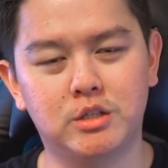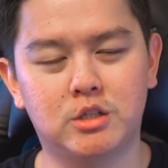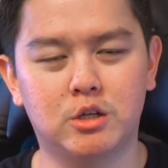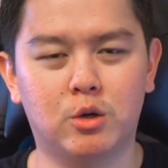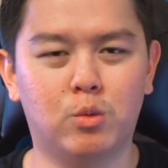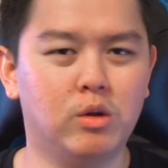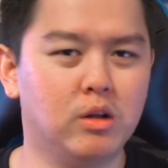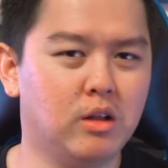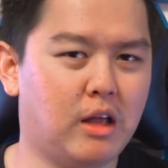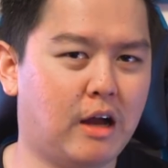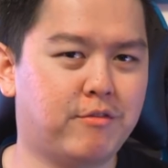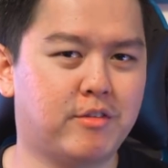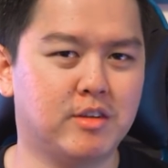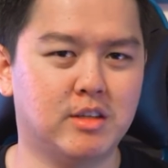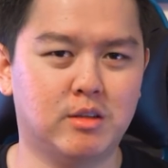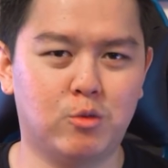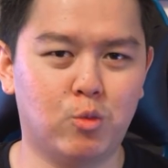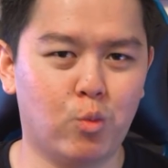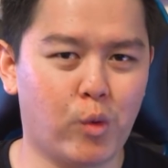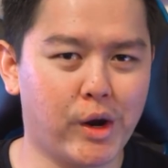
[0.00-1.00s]
so we'll have
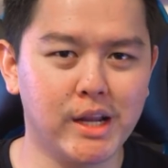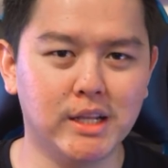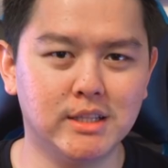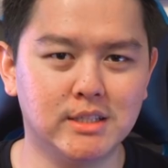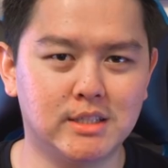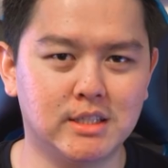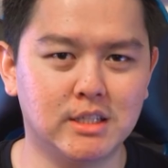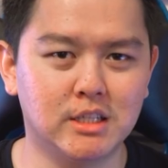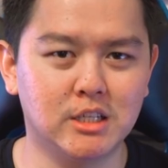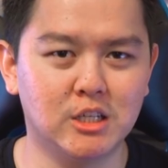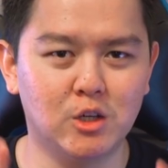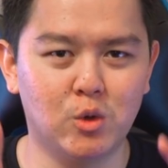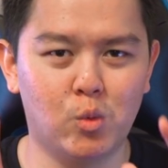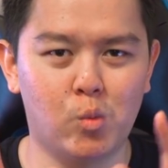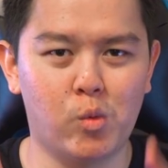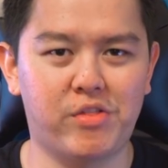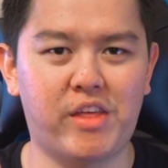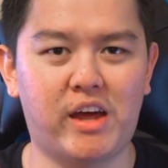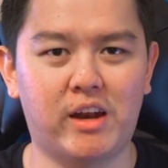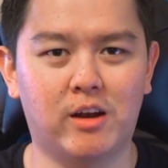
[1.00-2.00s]
to wait and see
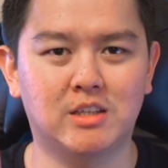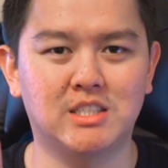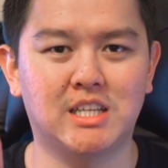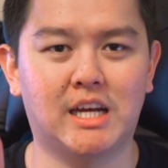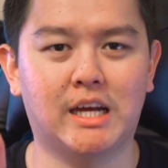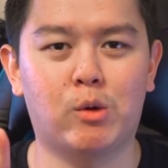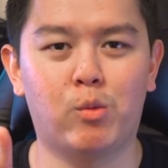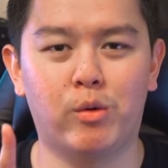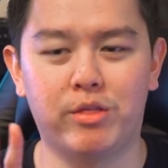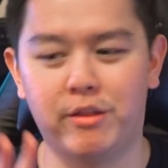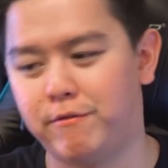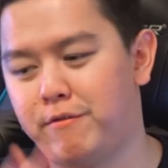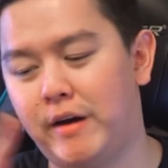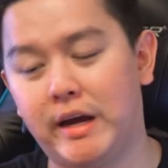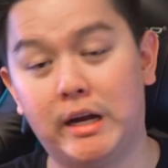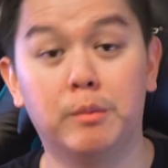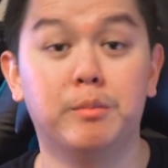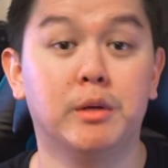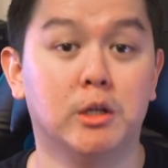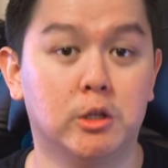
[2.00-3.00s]
what that looks like when the
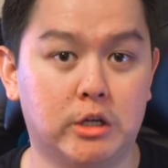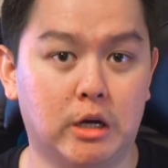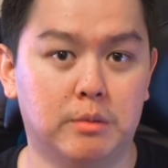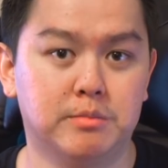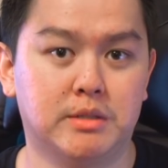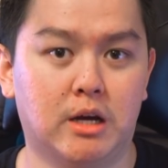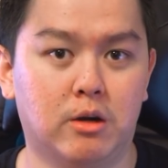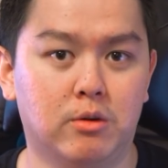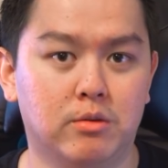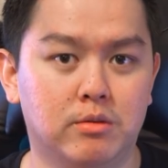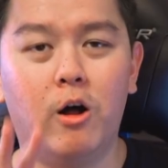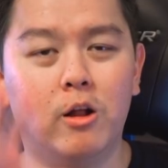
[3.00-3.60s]
final build comes out.